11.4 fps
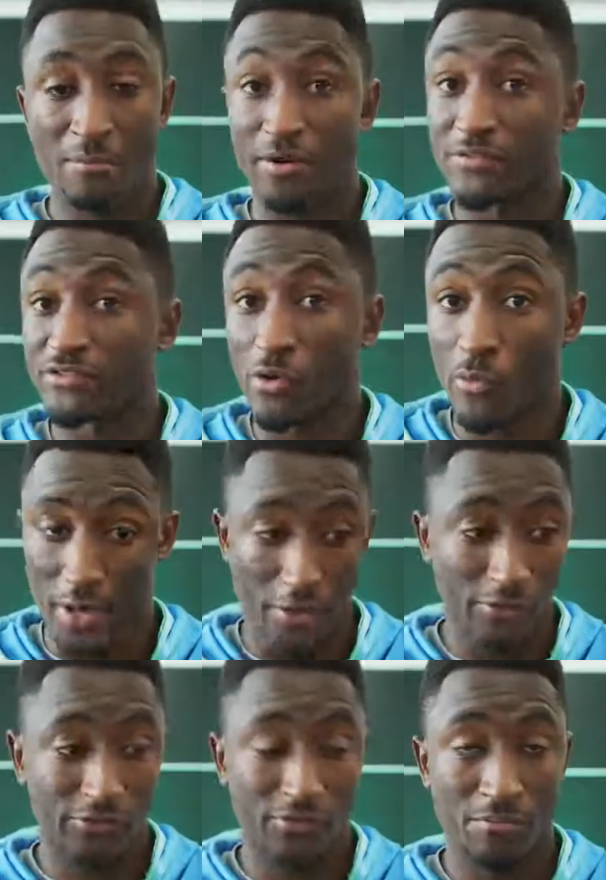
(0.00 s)
But if someone
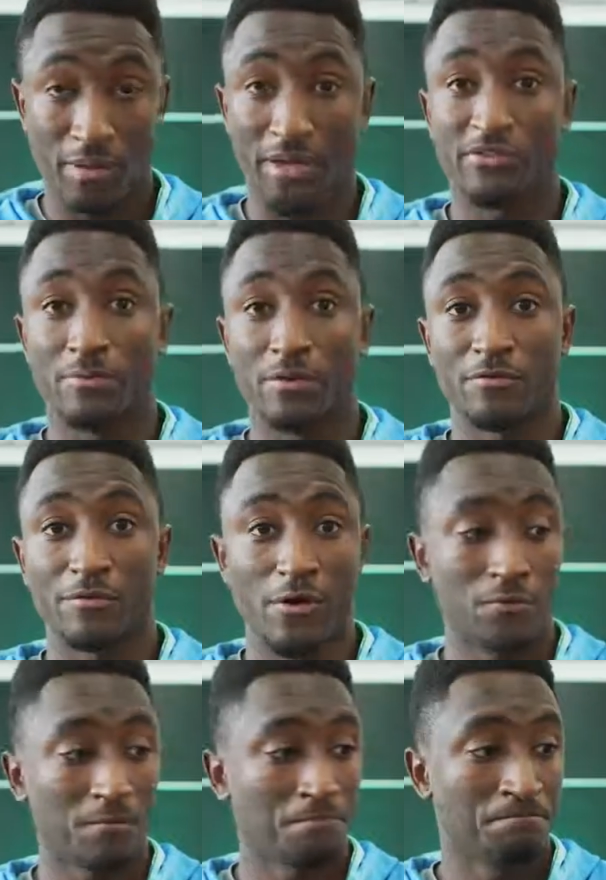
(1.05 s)
else picks up your
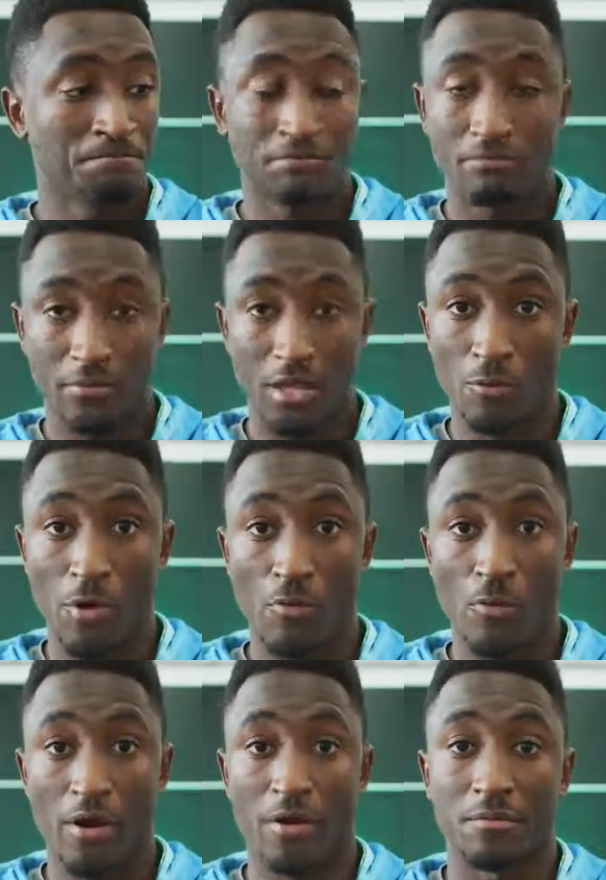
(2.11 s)
phone, it
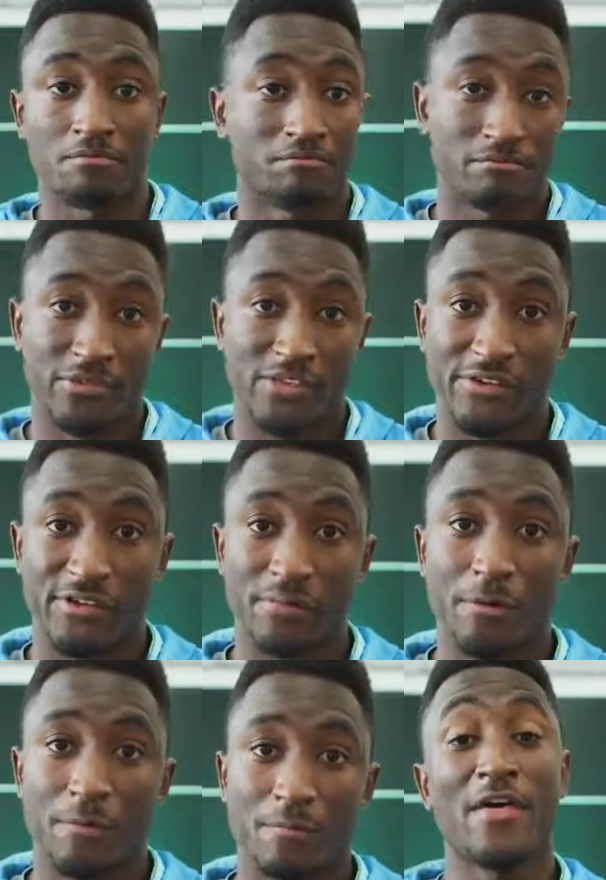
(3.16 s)
won't work. It's that
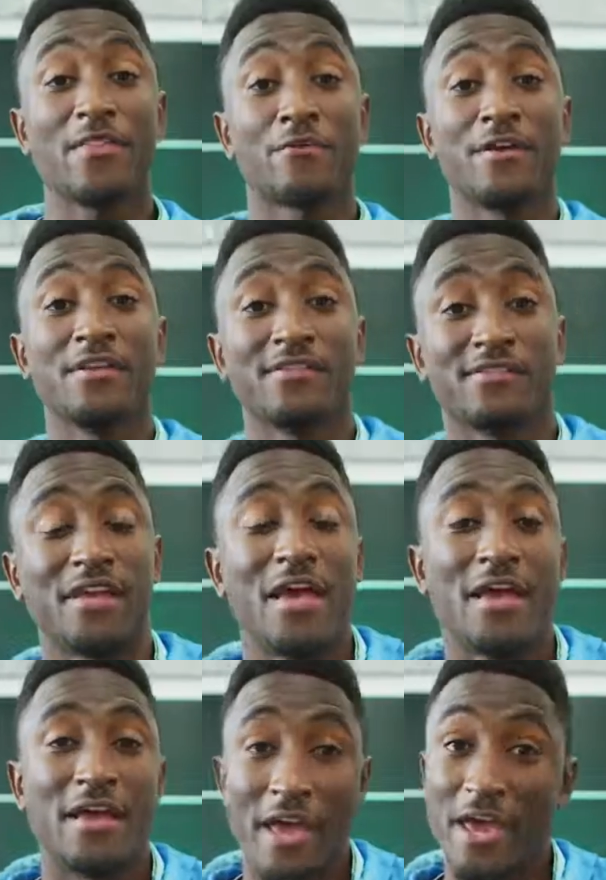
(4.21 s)
simple. And then there is
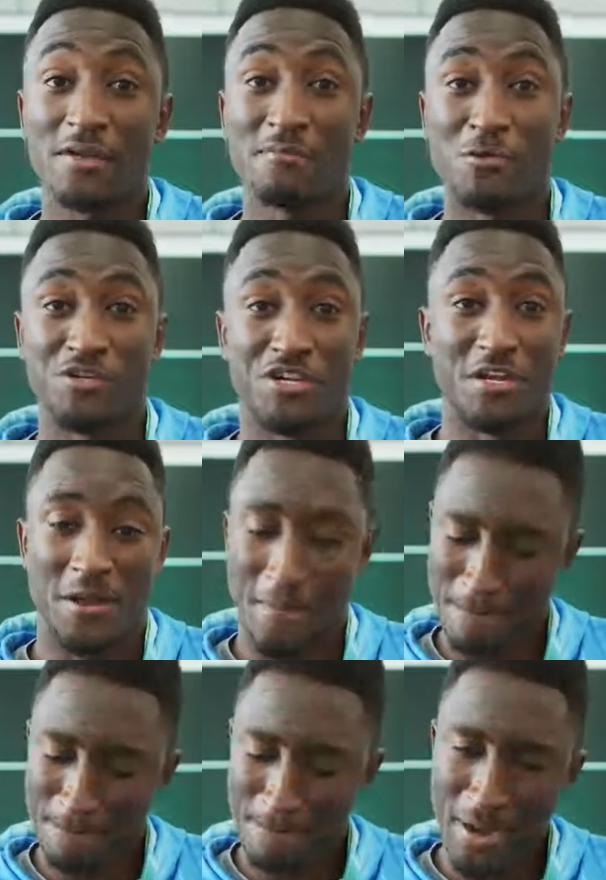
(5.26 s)
Animoji,
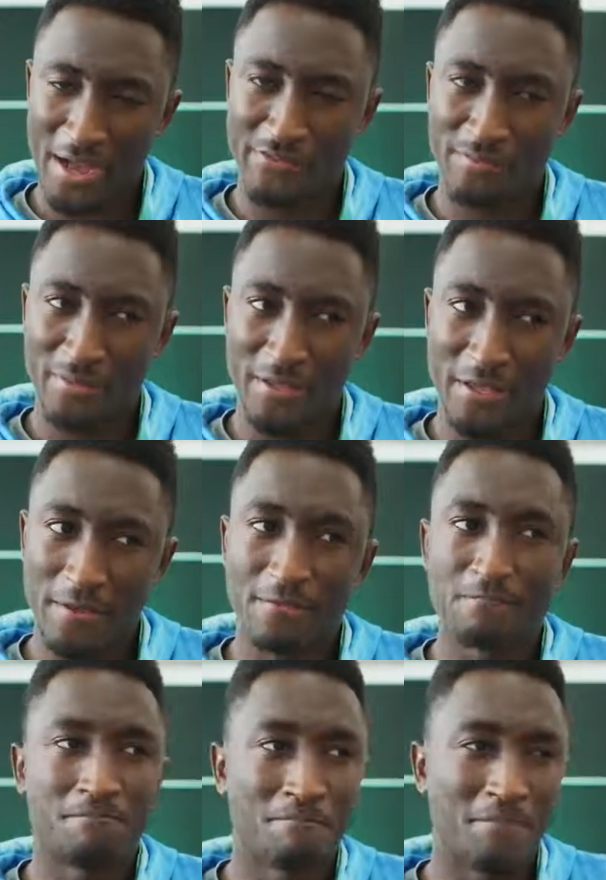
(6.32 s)
possibly,
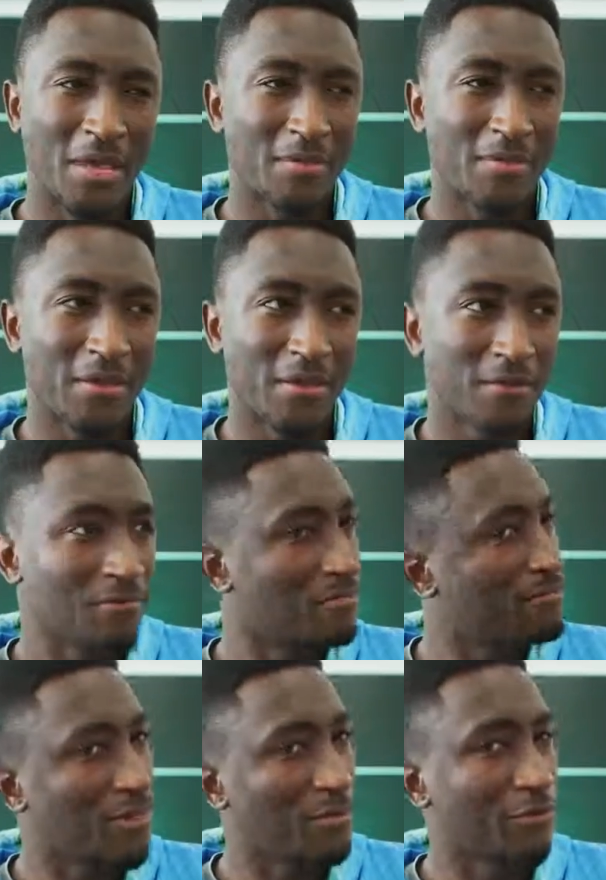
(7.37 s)
maybe
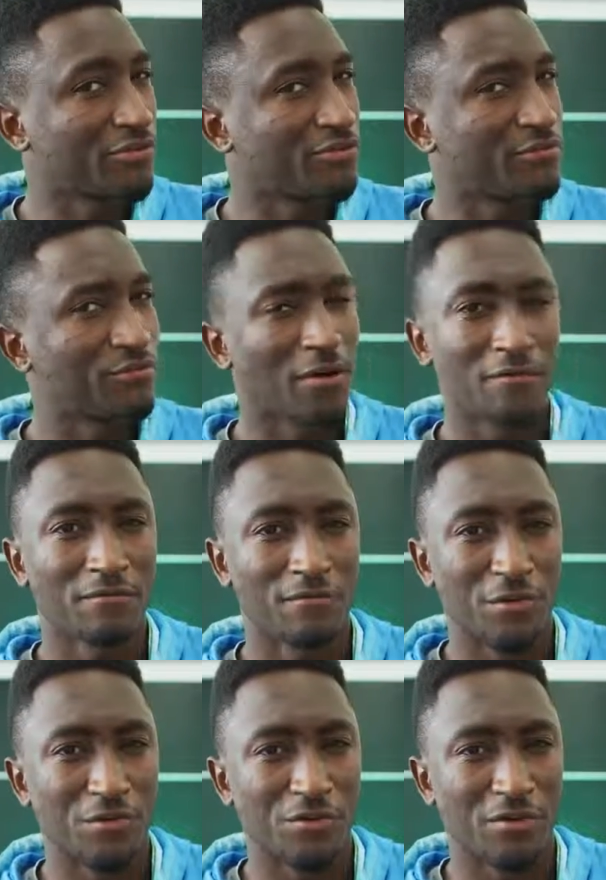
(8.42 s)
the most fun
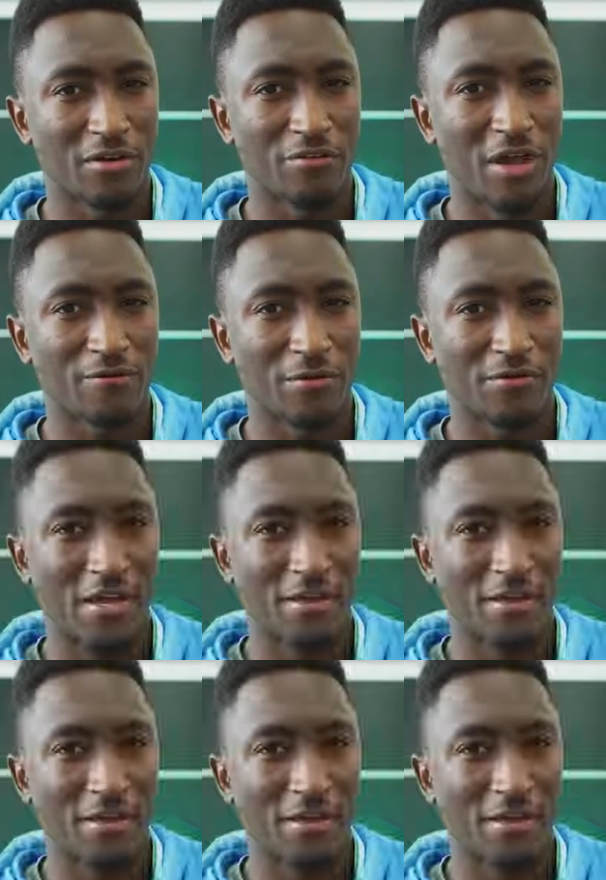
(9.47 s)
feature of iPhone